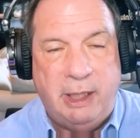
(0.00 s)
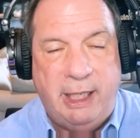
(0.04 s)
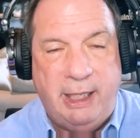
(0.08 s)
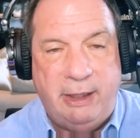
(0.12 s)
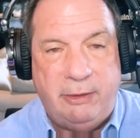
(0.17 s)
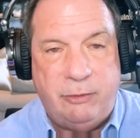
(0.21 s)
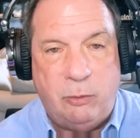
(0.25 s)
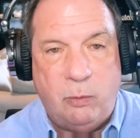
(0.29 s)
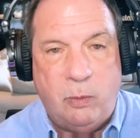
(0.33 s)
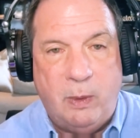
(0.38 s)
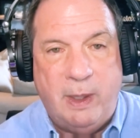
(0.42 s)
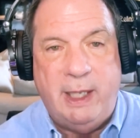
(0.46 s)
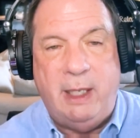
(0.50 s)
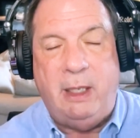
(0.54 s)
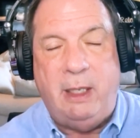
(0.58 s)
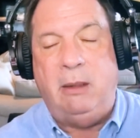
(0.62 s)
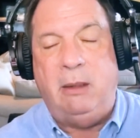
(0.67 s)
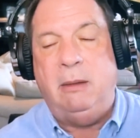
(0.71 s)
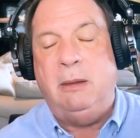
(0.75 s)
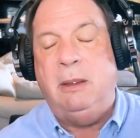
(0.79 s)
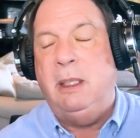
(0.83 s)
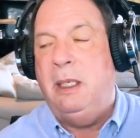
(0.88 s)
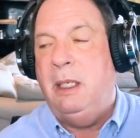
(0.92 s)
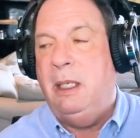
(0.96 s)
as
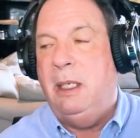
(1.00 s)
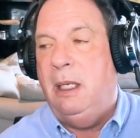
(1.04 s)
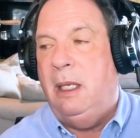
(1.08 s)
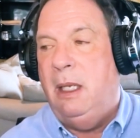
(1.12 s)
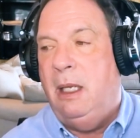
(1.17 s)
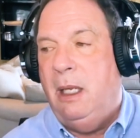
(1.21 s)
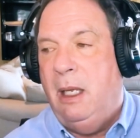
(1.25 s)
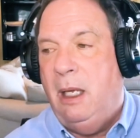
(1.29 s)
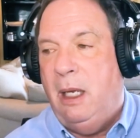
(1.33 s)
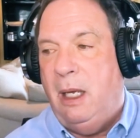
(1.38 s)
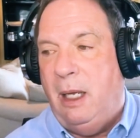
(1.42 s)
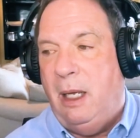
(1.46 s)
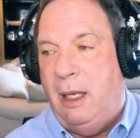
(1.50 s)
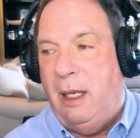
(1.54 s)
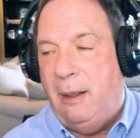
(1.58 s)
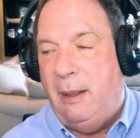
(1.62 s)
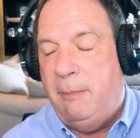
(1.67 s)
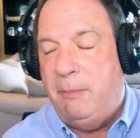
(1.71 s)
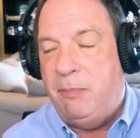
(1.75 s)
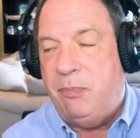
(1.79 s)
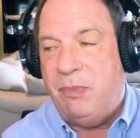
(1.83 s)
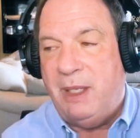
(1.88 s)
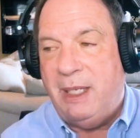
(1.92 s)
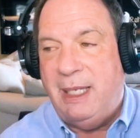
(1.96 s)
well.
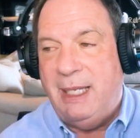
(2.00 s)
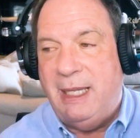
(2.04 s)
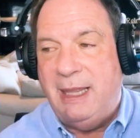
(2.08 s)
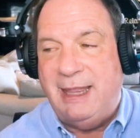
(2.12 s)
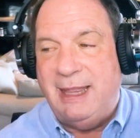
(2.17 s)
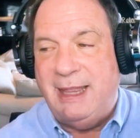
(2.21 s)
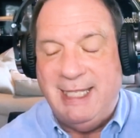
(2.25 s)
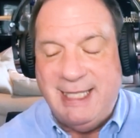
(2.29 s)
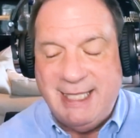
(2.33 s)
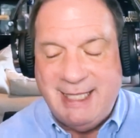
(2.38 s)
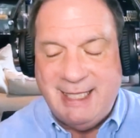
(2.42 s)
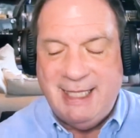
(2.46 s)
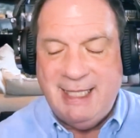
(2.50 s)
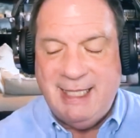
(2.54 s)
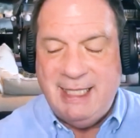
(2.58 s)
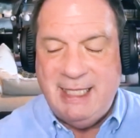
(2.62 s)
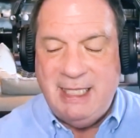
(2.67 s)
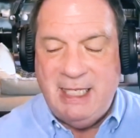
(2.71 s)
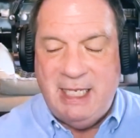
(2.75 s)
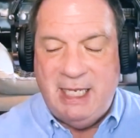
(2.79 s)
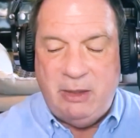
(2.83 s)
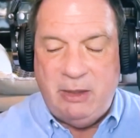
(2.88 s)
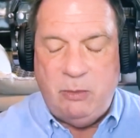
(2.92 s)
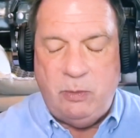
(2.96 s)
This is
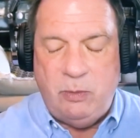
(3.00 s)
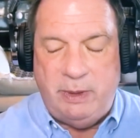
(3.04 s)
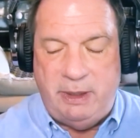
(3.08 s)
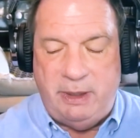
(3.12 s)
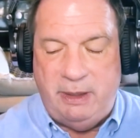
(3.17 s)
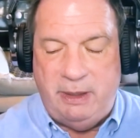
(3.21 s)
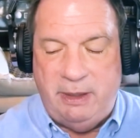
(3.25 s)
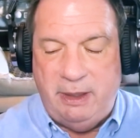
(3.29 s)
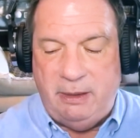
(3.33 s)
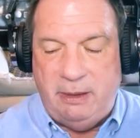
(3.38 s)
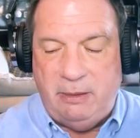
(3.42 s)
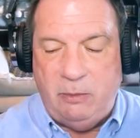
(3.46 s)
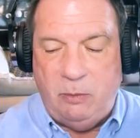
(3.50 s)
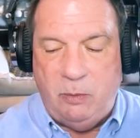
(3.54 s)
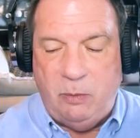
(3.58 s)
another one that